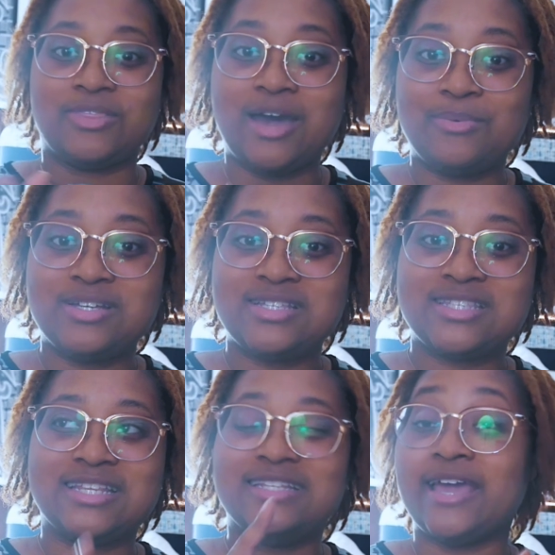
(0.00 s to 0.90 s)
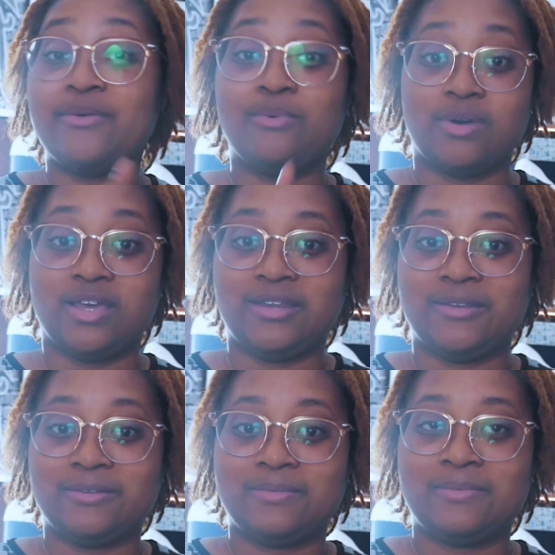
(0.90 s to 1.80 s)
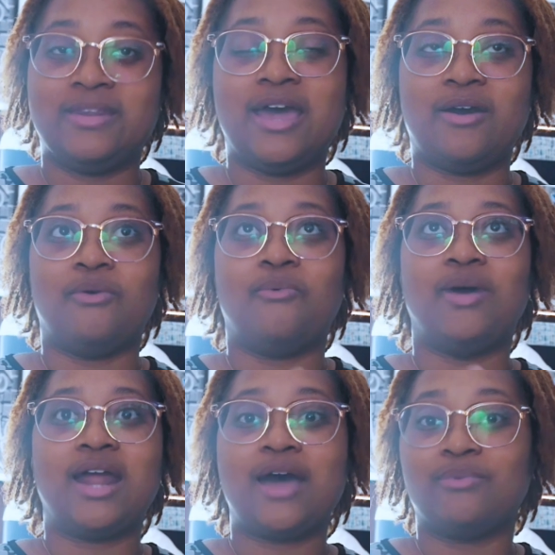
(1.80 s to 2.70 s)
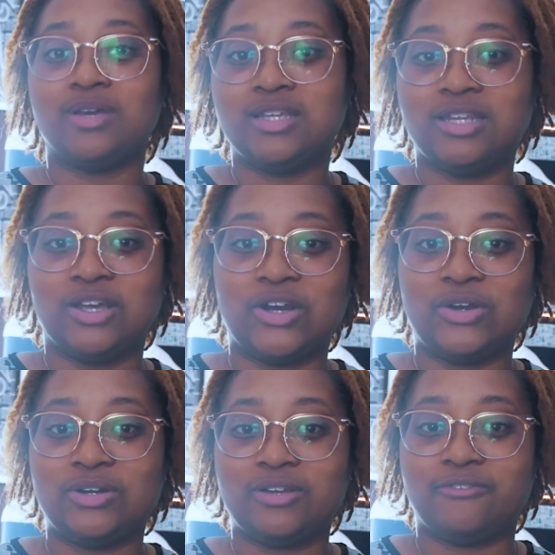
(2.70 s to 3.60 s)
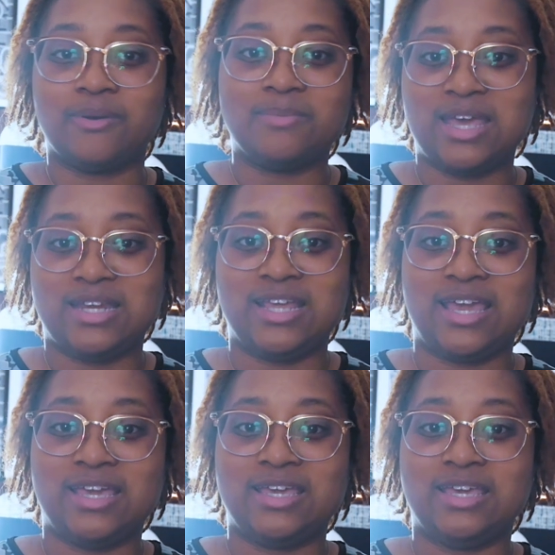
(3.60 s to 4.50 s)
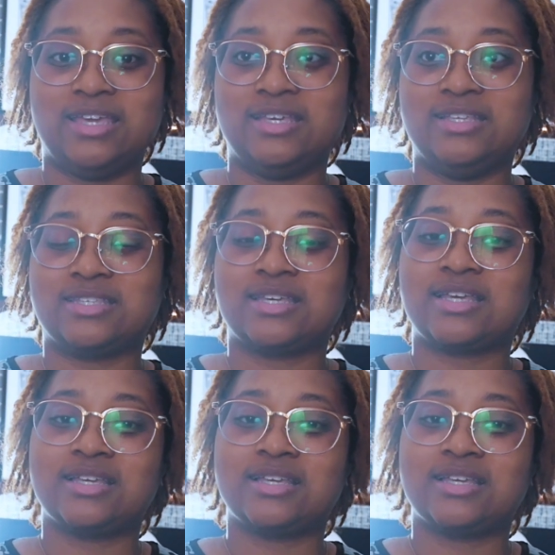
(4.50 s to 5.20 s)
that was day 1. Now, what I really learned from that day is